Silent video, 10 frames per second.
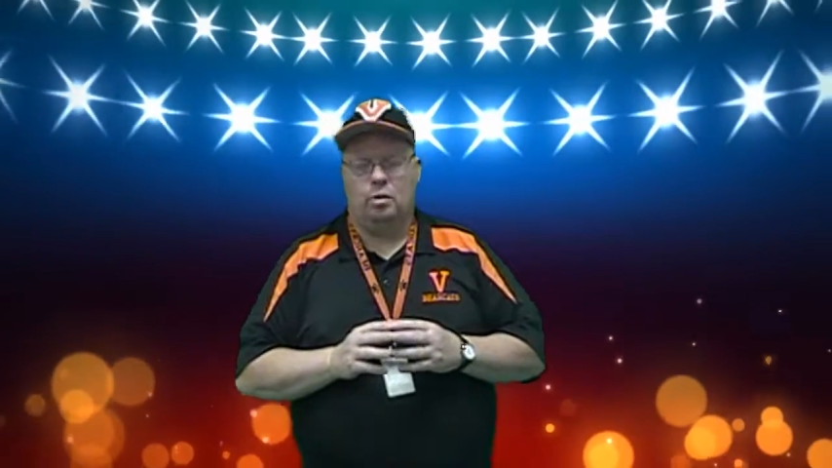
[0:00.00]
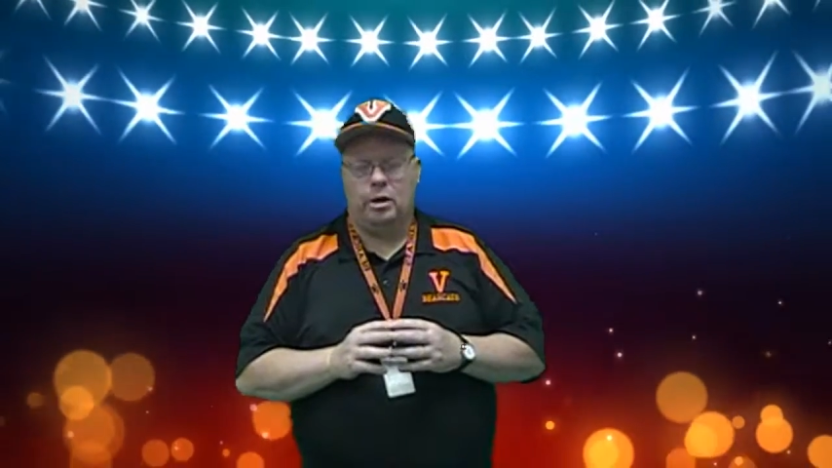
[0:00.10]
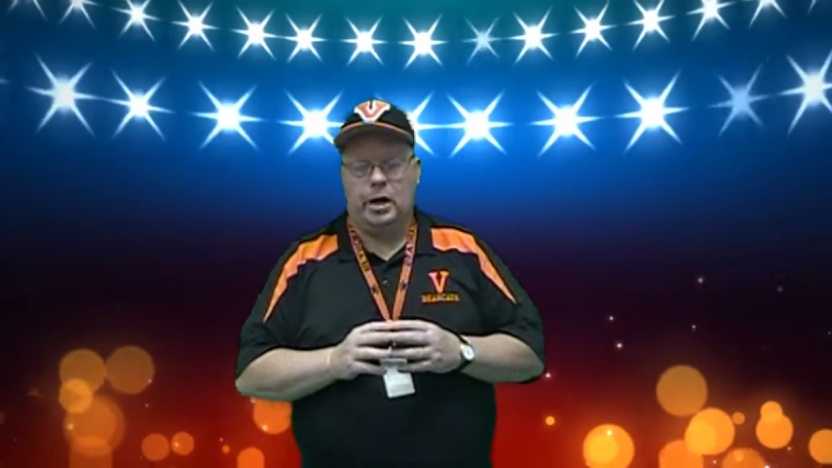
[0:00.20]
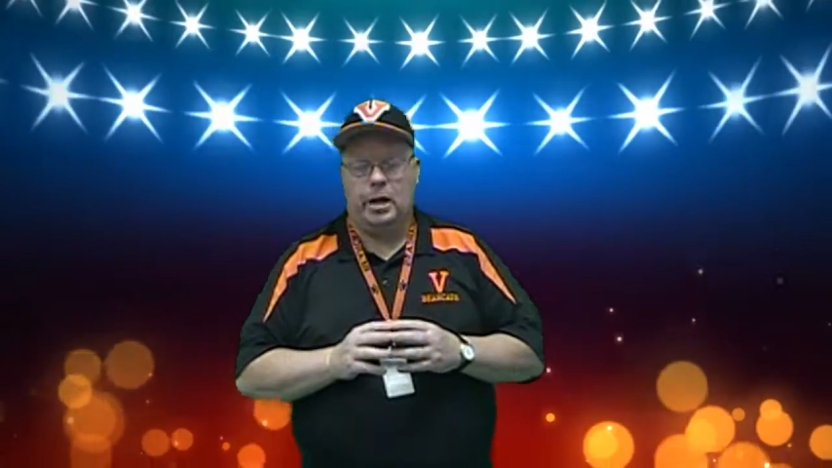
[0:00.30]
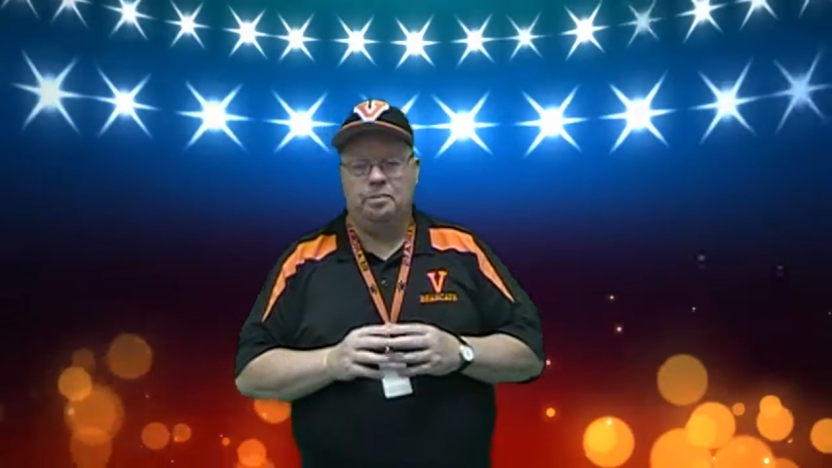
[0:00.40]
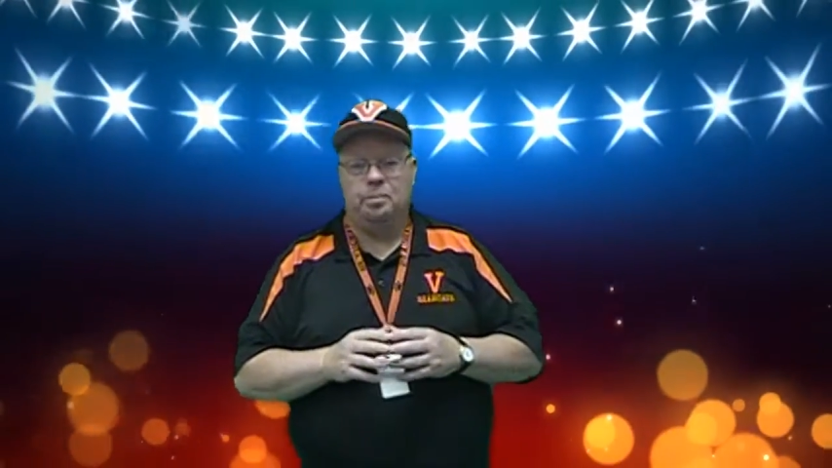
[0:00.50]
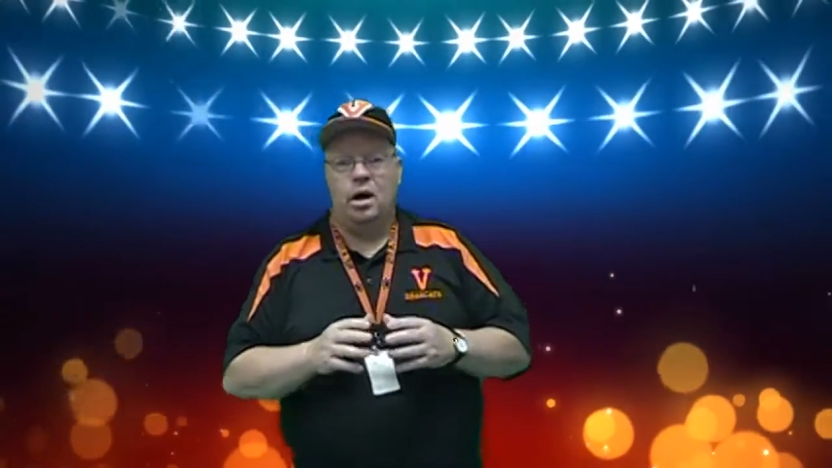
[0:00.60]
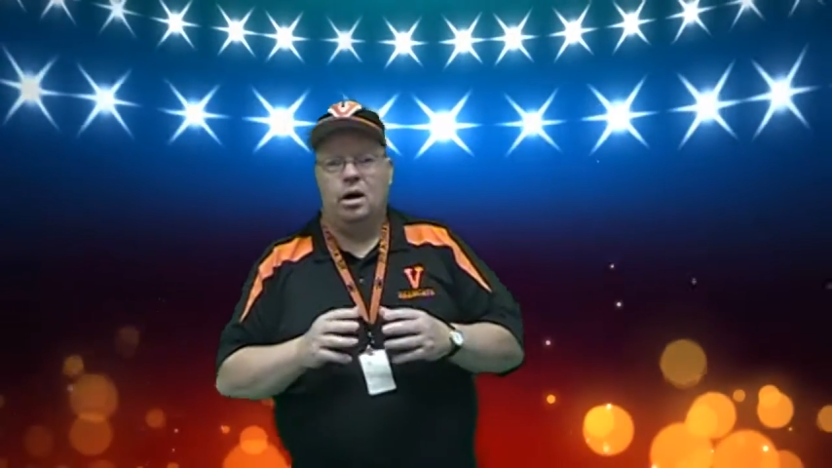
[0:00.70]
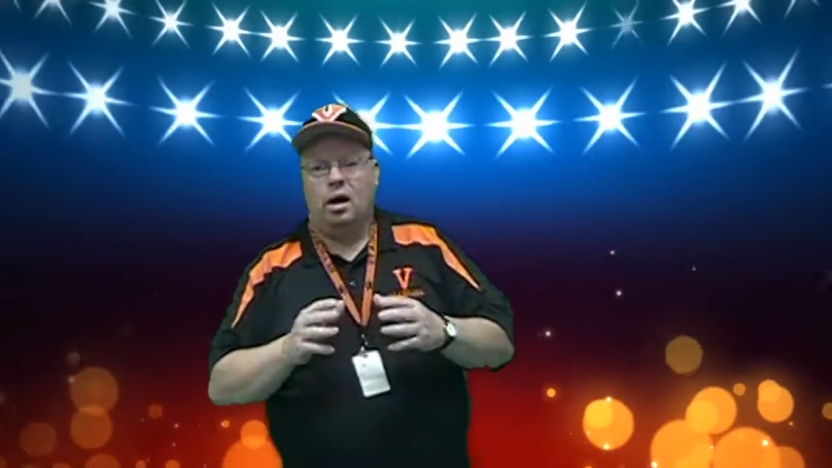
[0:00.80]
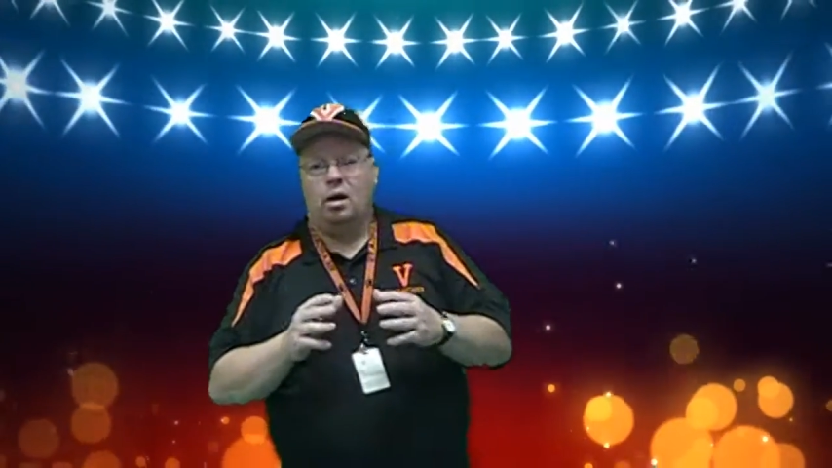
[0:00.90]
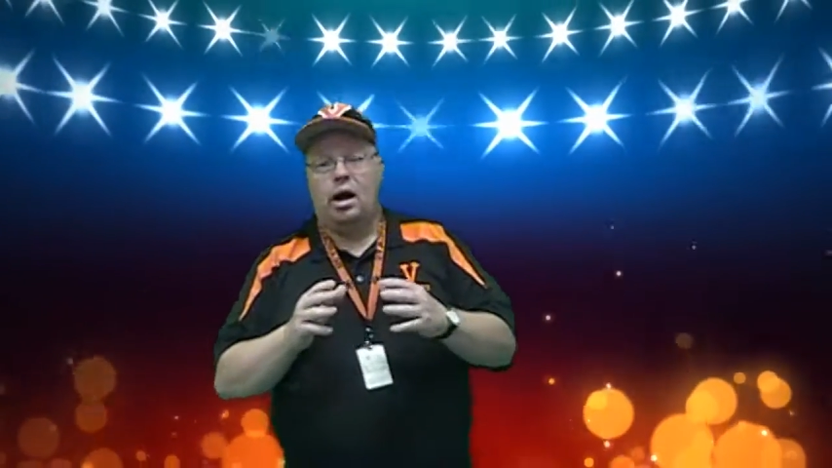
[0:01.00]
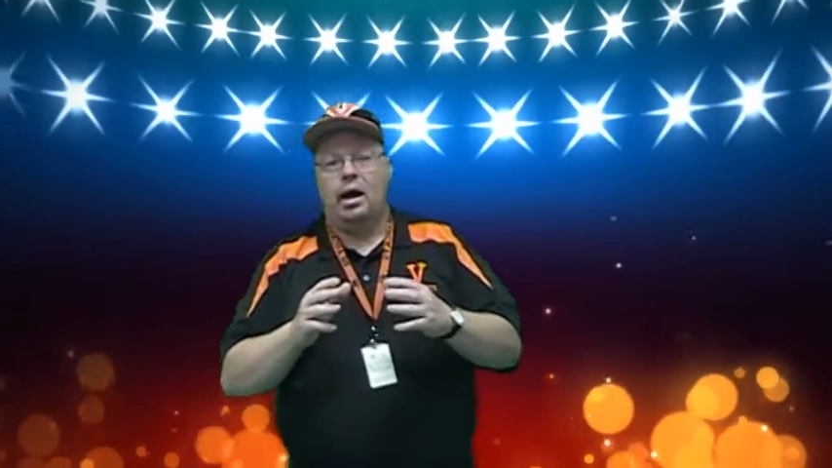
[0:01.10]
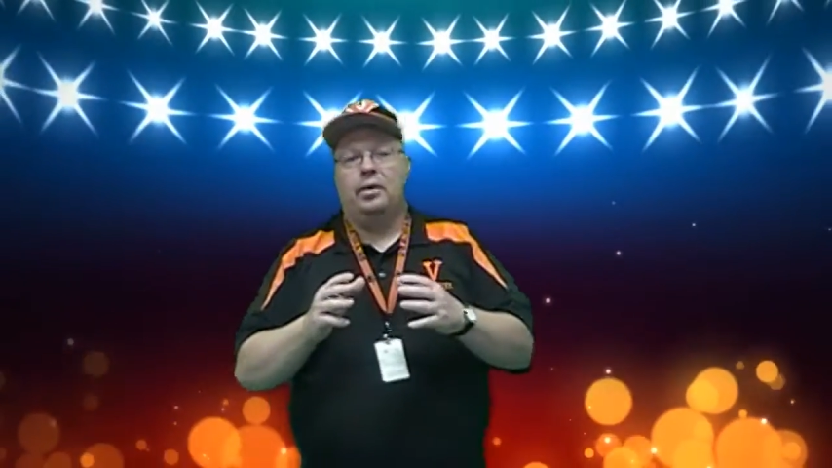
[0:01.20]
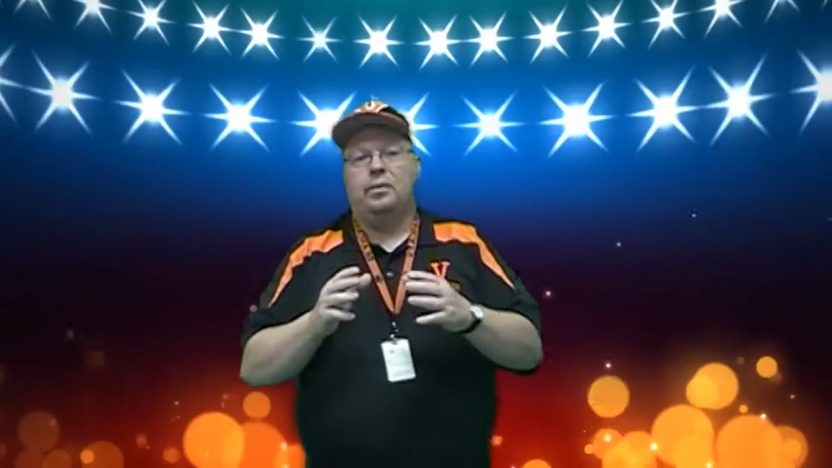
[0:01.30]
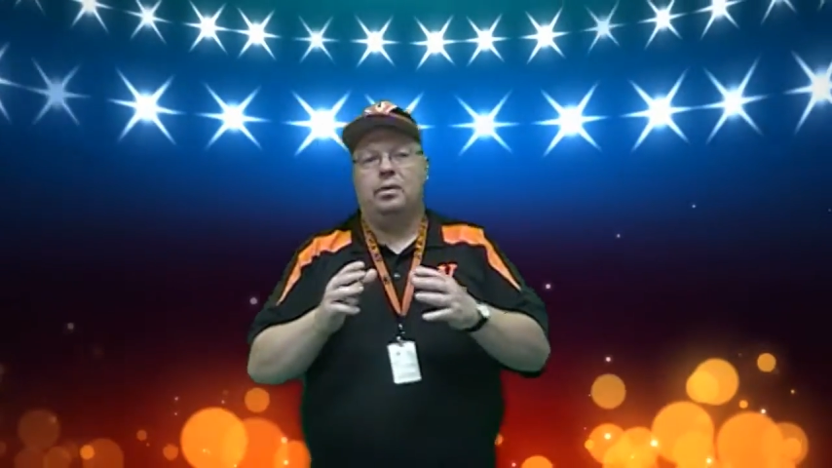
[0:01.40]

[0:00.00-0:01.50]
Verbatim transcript: okay? All right,